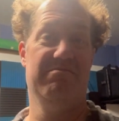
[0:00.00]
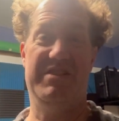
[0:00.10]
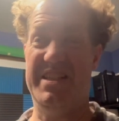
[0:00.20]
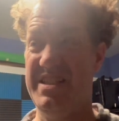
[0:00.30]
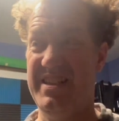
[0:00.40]

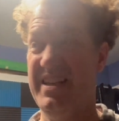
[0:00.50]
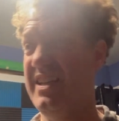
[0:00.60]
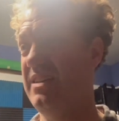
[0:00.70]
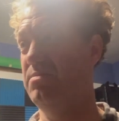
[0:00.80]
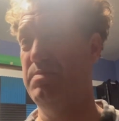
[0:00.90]

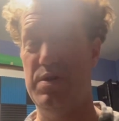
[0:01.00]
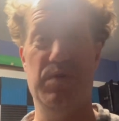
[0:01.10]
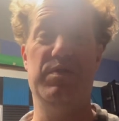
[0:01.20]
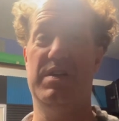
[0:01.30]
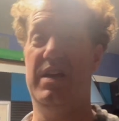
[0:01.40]
Disney,
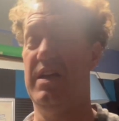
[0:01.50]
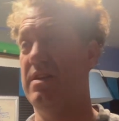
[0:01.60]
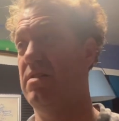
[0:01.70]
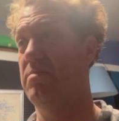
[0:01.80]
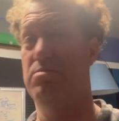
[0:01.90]

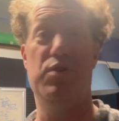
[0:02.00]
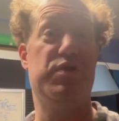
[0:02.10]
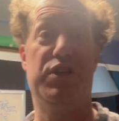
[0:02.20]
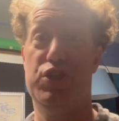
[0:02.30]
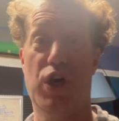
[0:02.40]
music,
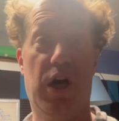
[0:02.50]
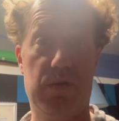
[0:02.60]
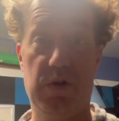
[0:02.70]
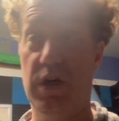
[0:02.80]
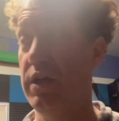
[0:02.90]
music
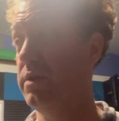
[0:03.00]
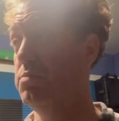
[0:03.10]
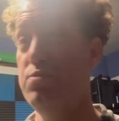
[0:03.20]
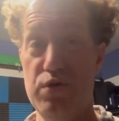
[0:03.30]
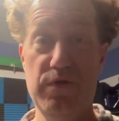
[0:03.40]
genres,
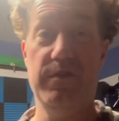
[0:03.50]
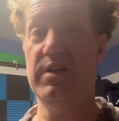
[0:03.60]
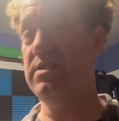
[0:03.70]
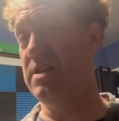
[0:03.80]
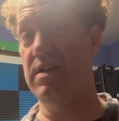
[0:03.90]

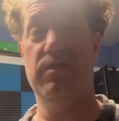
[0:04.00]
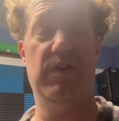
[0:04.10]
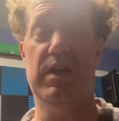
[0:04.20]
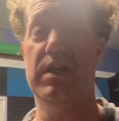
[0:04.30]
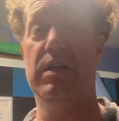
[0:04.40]
movies,
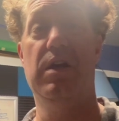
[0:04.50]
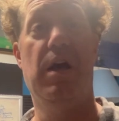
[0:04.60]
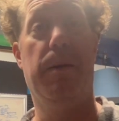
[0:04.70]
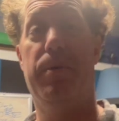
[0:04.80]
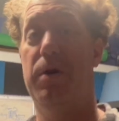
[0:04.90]
TV,
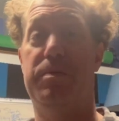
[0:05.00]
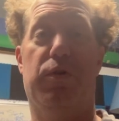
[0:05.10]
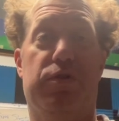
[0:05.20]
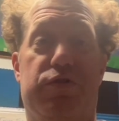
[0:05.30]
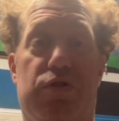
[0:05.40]
pop
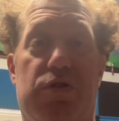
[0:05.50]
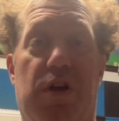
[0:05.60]
culture,